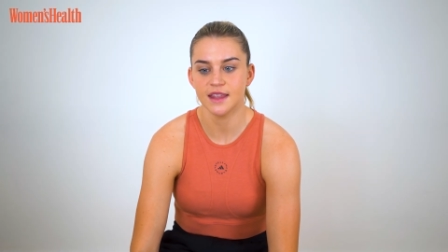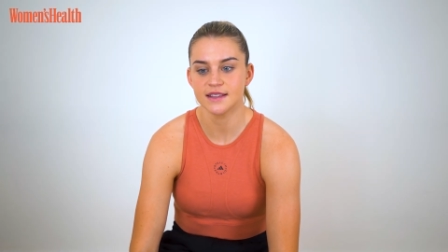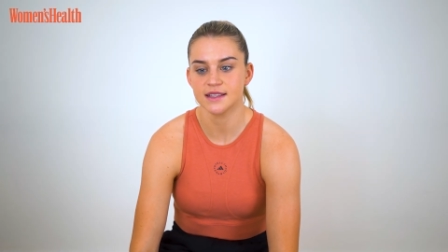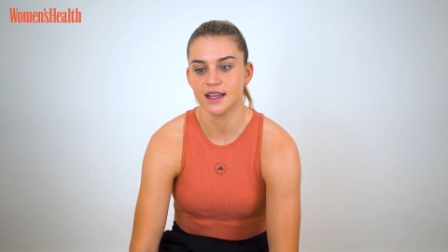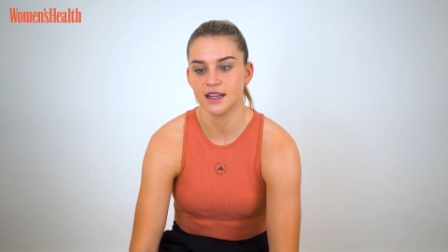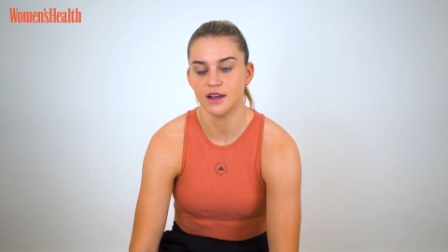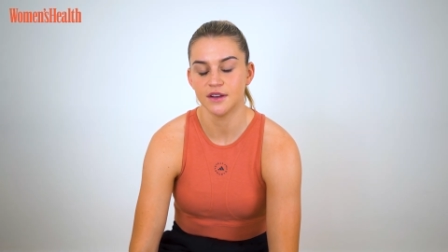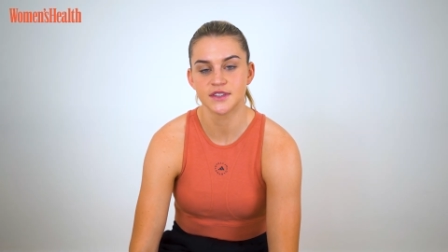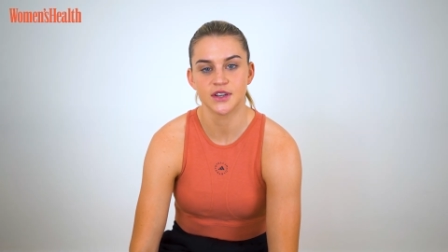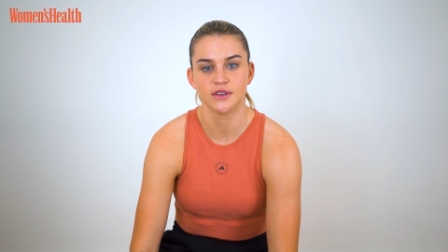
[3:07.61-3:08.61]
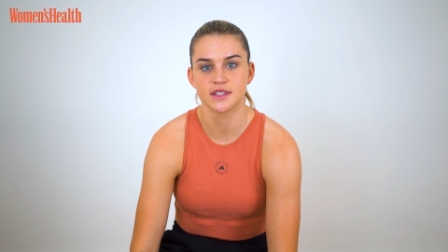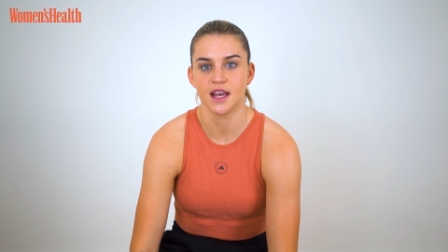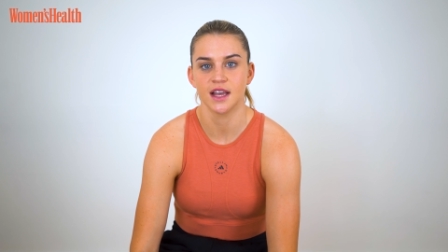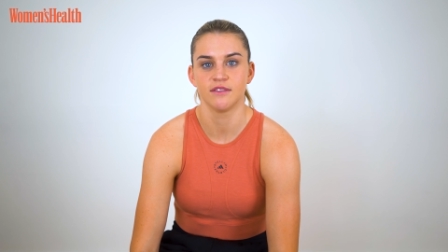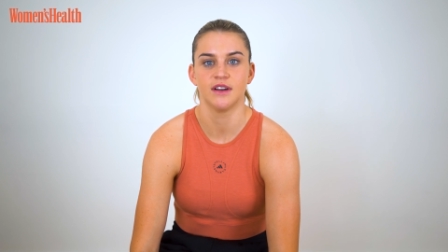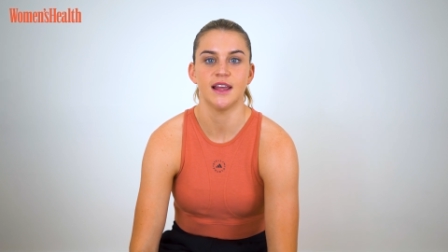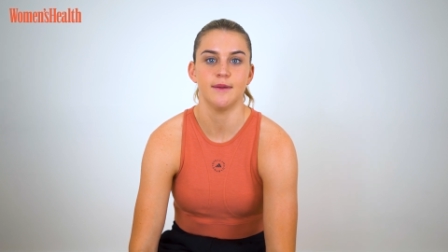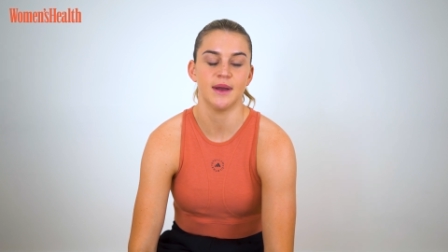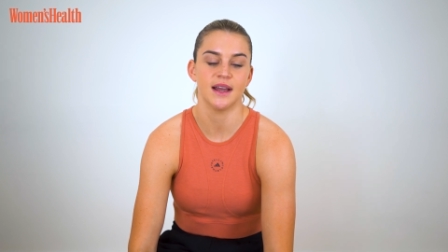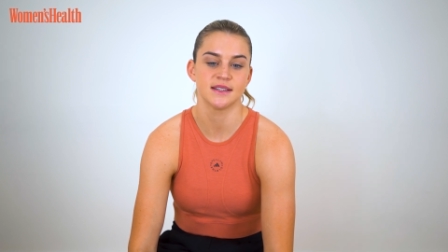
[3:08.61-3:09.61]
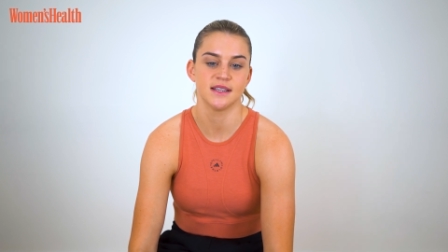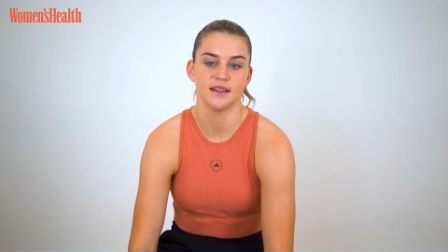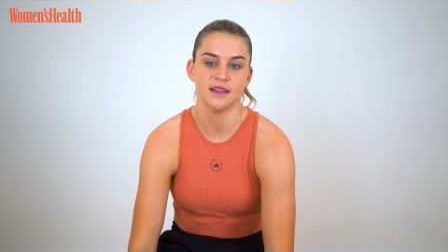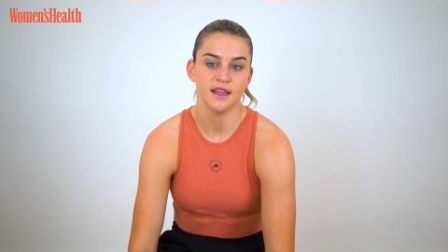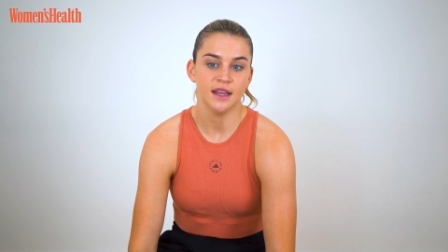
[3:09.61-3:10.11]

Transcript: there's like a lot of songs that I can relate back to